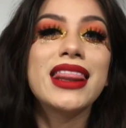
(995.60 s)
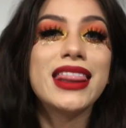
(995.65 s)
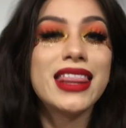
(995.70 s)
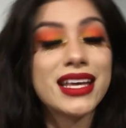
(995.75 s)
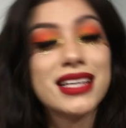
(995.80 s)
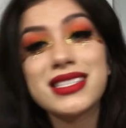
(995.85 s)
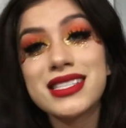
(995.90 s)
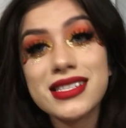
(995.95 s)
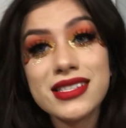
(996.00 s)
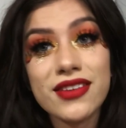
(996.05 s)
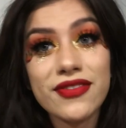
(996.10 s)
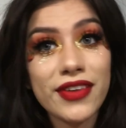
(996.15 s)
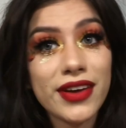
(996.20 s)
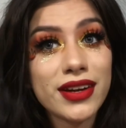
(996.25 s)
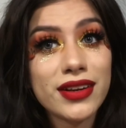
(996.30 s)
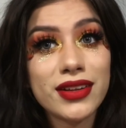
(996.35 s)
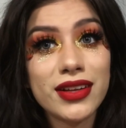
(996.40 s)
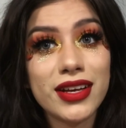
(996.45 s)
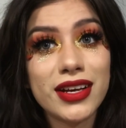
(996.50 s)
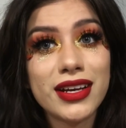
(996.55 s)
this is the
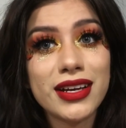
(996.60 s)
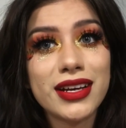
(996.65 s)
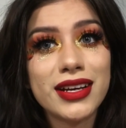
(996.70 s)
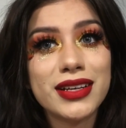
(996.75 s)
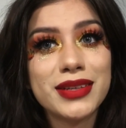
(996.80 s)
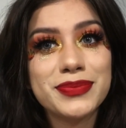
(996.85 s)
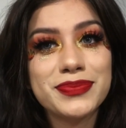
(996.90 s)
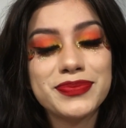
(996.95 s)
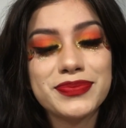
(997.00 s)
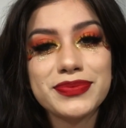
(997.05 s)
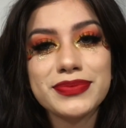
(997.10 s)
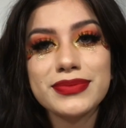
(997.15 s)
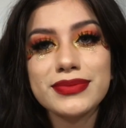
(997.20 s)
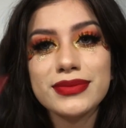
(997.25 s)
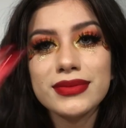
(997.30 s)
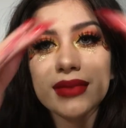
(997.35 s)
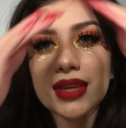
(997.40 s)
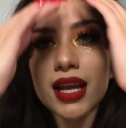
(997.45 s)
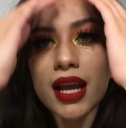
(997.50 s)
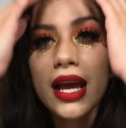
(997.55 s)
final look.
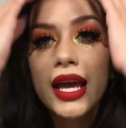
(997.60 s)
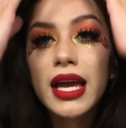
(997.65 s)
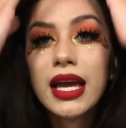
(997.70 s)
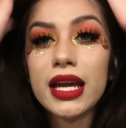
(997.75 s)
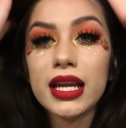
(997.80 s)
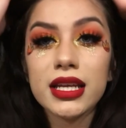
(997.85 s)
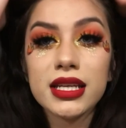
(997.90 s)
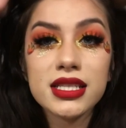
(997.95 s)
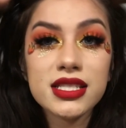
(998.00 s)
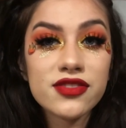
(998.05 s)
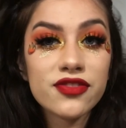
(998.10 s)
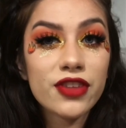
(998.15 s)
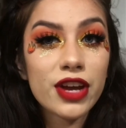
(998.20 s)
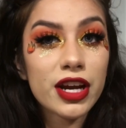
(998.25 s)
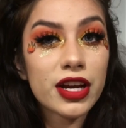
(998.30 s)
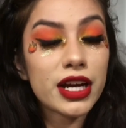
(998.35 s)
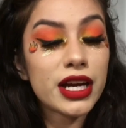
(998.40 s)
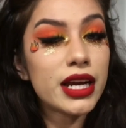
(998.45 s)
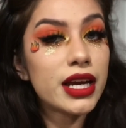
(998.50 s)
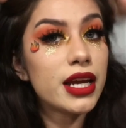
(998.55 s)
It is
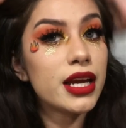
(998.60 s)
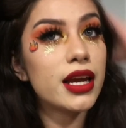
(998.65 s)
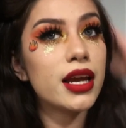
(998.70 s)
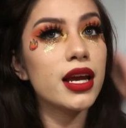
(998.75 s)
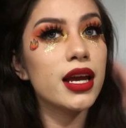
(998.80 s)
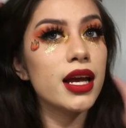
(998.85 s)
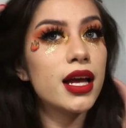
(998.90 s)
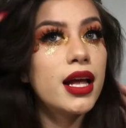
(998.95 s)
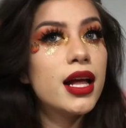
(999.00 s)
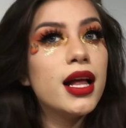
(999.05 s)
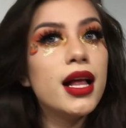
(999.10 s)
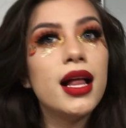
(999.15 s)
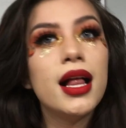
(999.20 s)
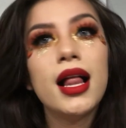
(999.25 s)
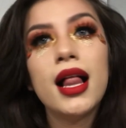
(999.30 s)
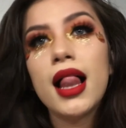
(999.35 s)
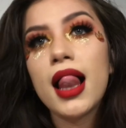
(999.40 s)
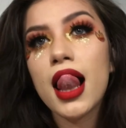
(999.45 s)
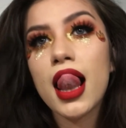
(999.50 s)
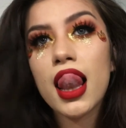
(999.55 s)
very
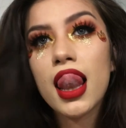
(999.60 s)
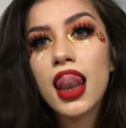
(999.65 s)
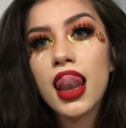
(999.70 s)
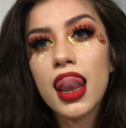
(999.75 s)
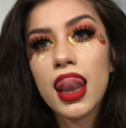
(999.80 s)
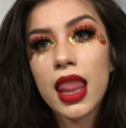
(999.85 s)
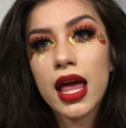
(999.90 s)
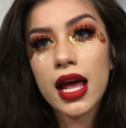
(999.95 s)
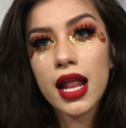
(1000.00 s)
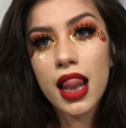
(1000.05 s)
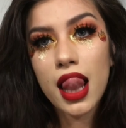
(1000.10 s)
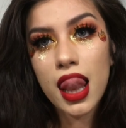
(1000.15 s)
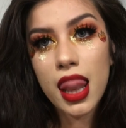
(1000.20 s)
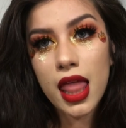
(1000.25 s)
lit.